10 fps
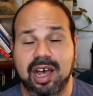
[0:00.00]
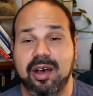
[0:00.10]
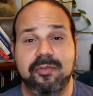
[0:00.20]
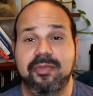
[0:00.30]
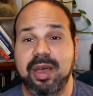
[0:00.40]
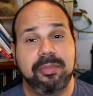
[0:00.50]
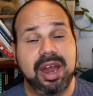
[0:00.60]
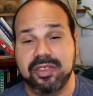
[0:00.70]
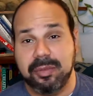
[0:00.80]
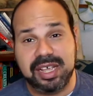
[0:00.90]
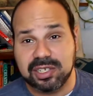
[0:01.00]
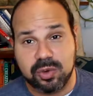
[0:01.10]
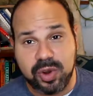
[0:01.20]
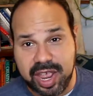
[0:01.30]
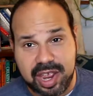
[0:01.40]
Vampire the
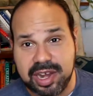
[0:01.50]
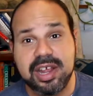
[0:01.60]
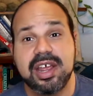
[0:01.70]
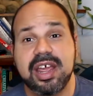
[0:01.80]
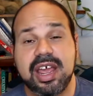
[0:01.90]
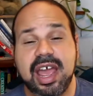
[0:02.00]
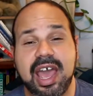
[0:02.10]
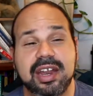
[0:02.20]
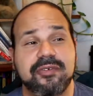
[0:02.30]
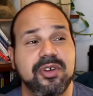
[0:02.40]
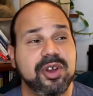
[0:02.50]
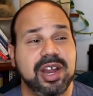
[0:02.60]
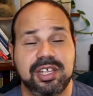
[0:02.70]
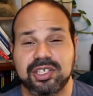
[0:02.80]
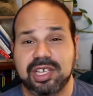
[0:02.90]
Masquerade had a very
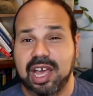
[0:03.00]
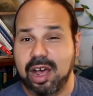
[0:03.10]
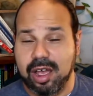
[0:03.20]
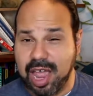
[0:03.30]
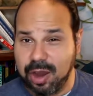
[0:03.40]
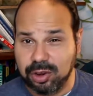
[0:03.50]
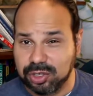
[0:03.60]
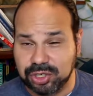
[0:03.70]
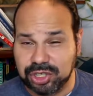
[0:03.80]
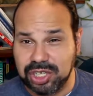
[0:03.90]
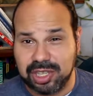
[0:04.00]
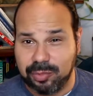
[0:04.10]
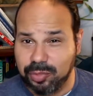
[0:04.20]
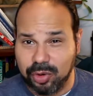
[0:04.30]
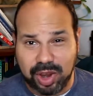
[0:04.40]
nice character sheet
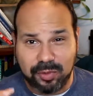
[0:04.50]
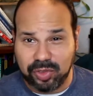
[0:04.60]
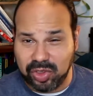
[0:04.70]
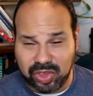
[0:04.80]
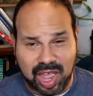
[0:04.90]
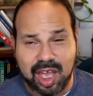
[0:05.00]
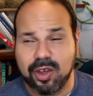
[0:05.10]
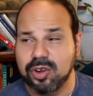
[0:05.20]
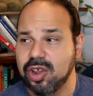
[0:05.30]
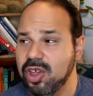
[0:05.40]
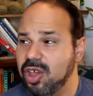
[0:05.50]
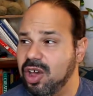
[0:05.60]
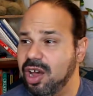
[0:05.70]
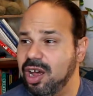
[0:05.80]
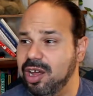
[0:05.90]
that broke everything down.
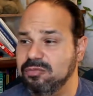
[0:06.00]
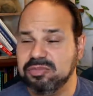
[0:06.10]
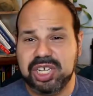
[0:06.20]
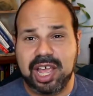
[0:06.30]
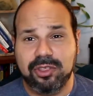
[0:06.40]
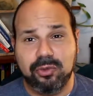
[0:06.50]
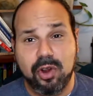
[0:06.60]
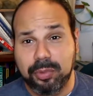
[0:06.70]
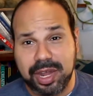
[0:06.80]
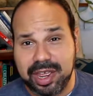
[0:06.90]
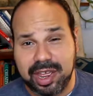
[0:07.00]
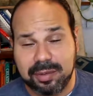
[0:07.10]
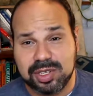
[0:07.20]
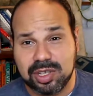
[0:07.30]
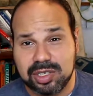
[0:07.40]
Check out the role-playing
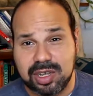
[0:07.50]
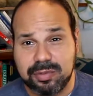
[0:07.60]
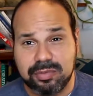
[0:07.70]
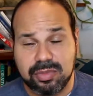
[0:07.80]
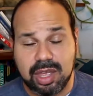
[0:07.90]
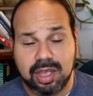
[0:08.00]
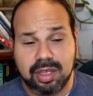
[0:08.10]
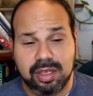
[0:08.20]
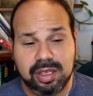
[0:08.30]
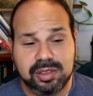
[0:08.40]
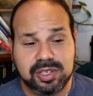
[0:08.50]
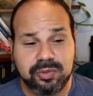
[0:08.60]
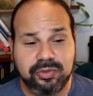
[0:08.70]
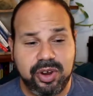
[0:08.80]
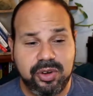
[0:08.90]
games because it's
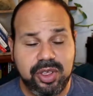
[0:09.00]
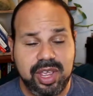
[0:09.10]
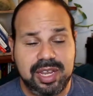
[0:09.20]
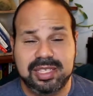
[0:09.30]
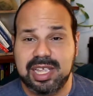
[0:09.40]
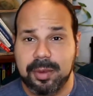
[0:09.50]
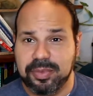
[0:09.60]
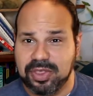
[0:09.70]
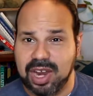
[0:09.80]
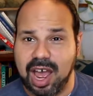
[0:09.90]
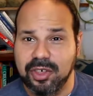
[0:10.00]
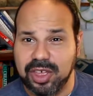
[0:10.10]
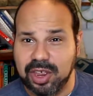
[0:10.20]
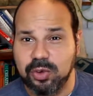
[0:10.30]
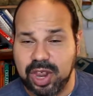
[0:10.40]
very in-depth in how
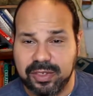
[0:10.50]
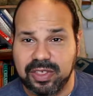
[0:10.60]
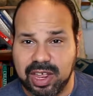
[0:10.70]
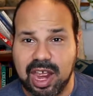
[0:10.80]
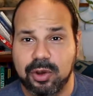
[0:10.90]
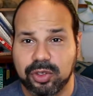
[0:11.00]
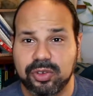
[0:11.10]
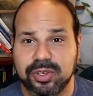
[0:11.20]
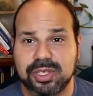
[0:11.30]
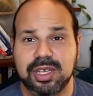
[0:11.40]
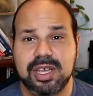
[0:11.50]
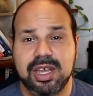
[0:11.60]
they create the characters.